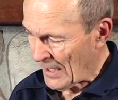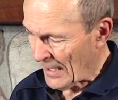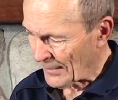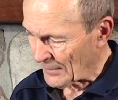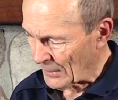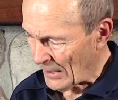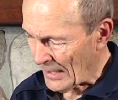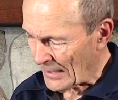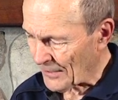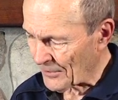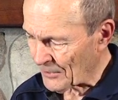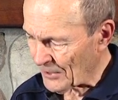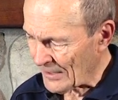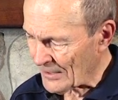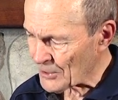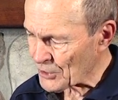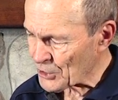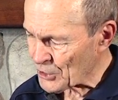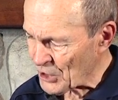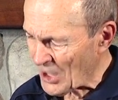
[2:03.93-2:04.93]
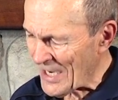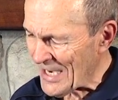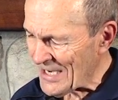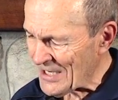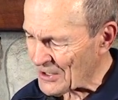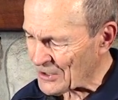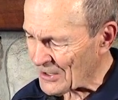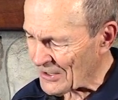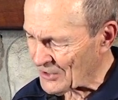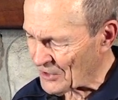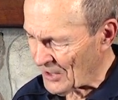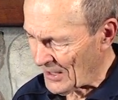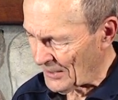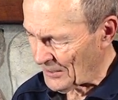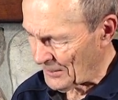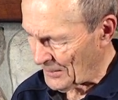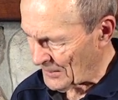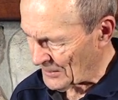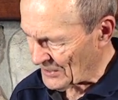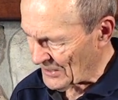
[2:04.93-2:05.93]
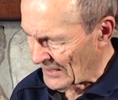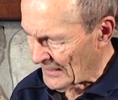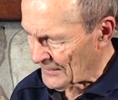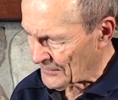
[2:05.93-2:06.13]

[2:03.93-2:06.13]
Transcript: A lot of things changed in 10 years.